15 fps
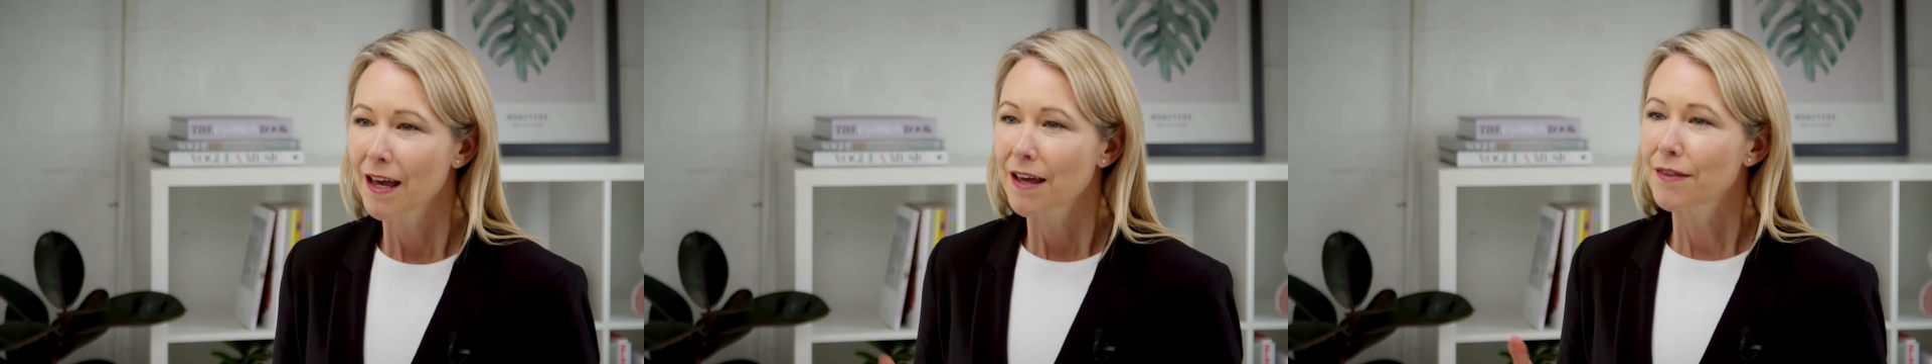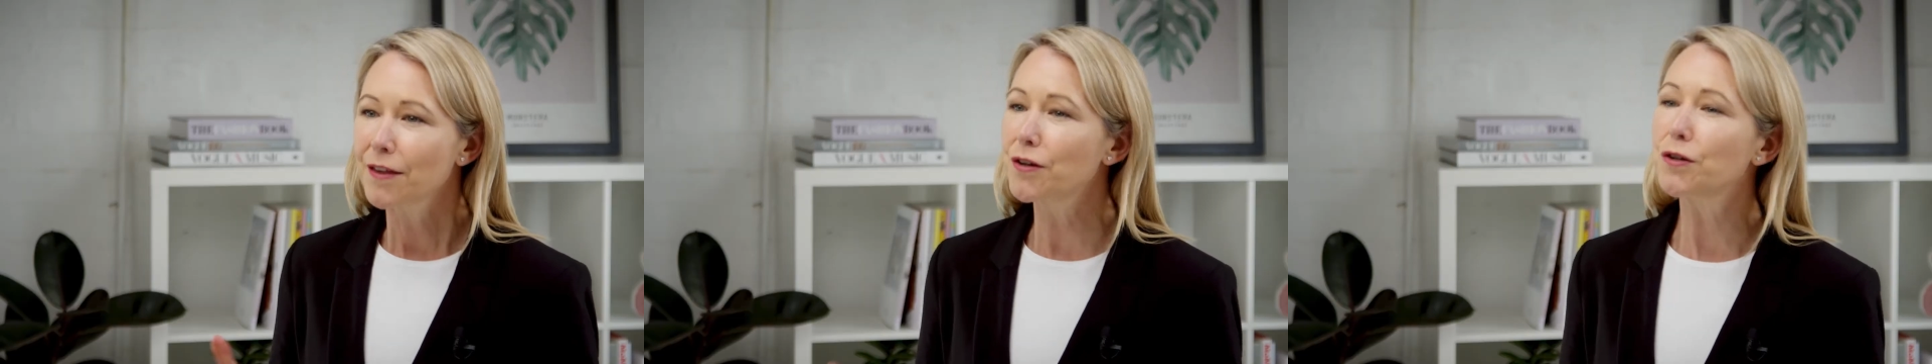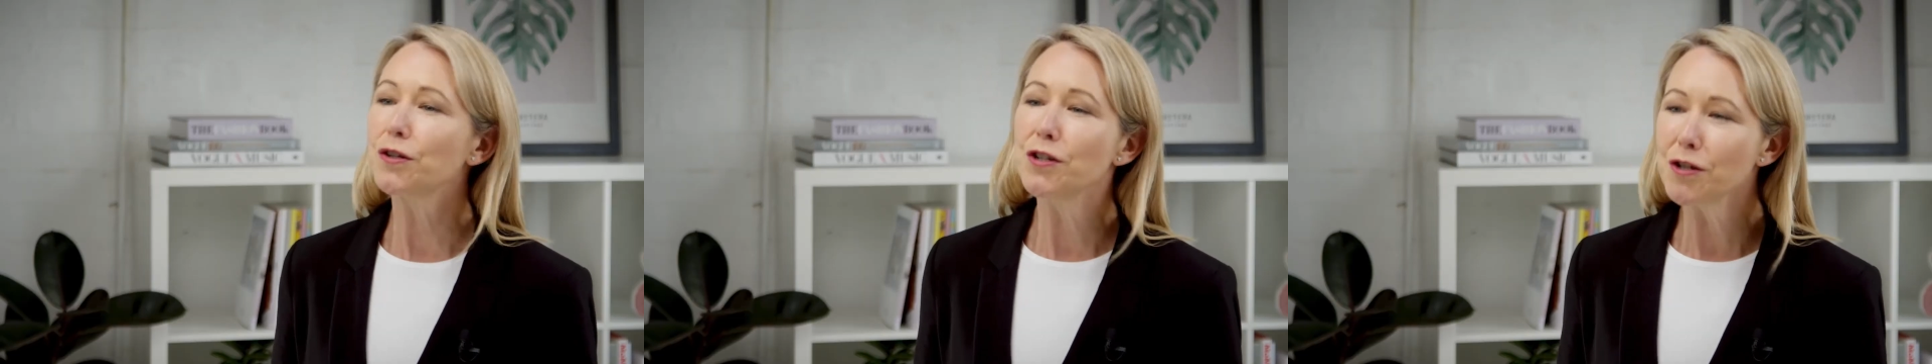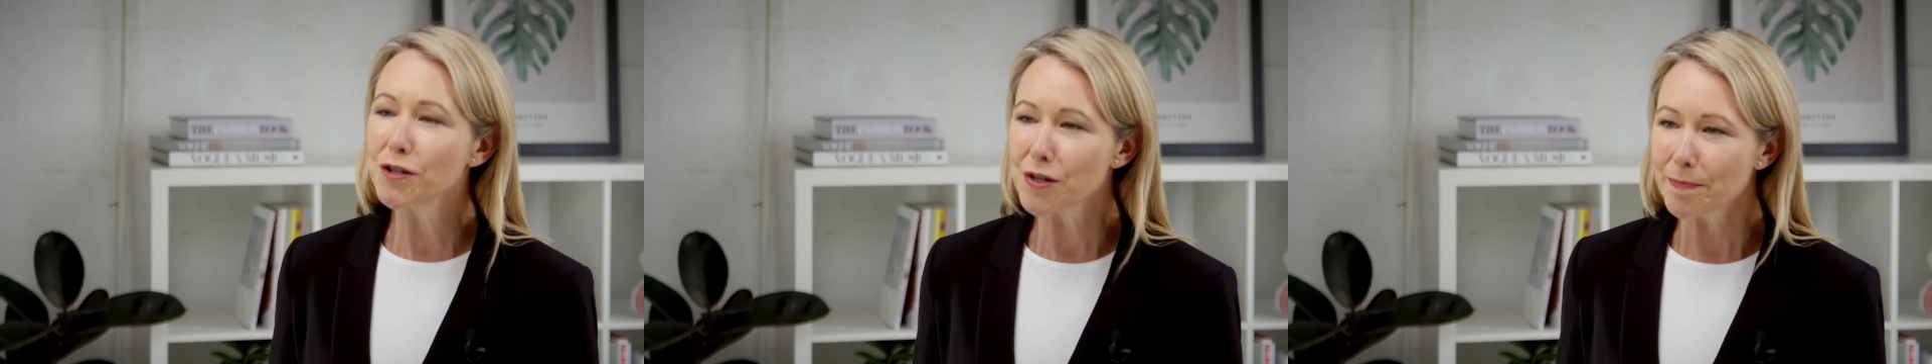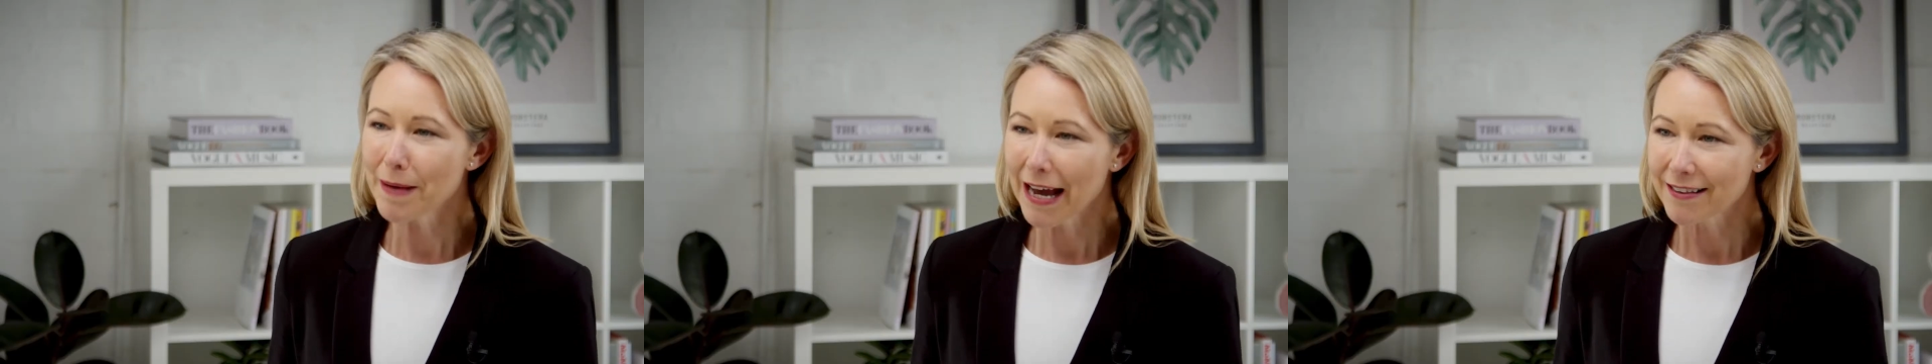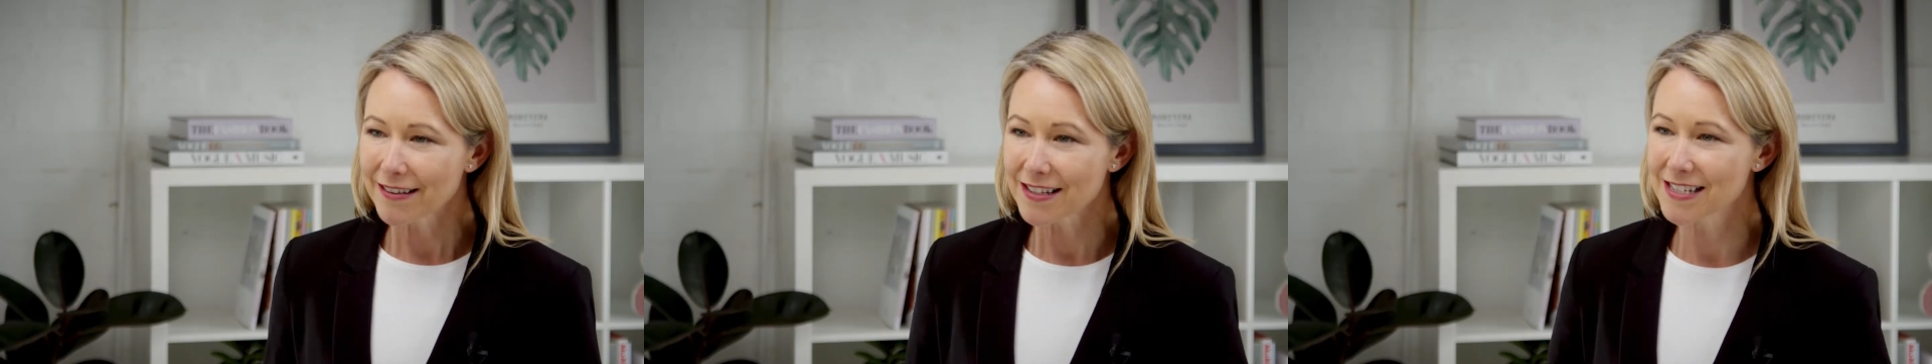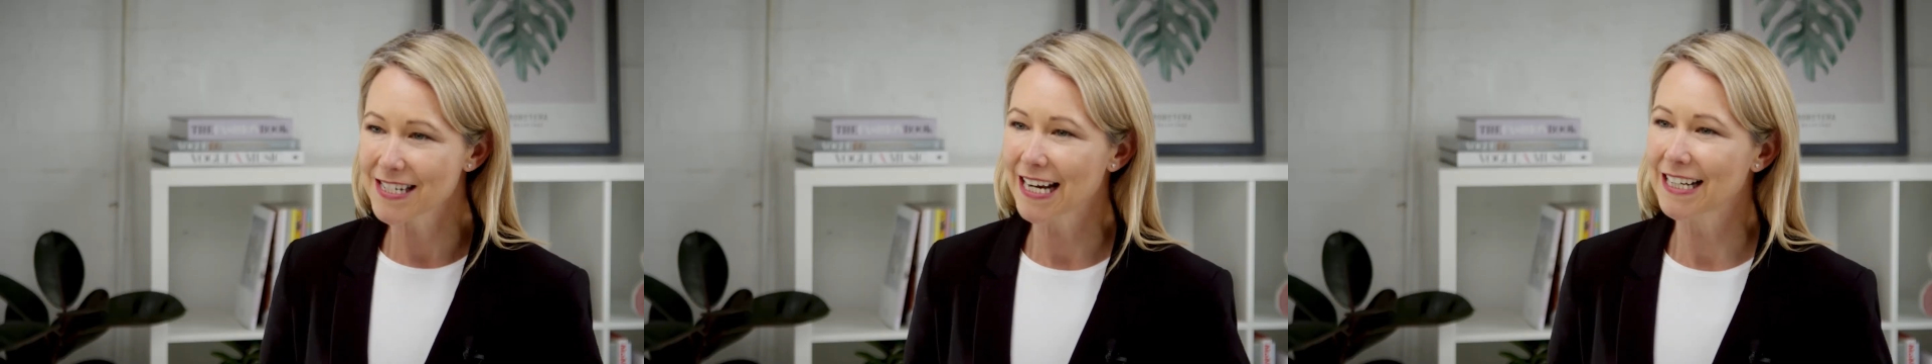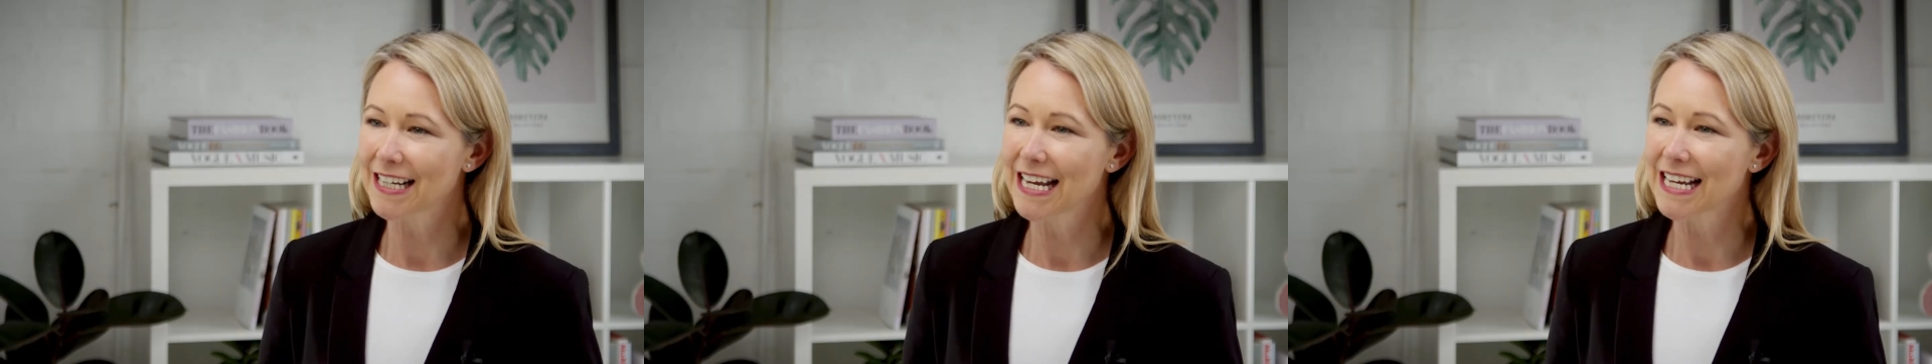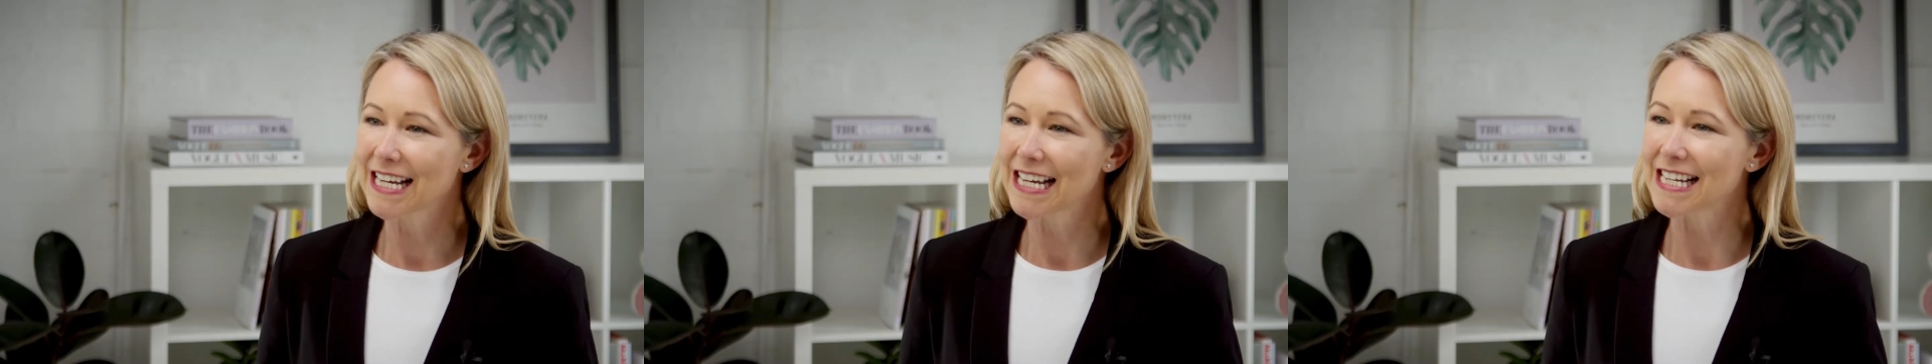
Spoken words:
The good news about this technique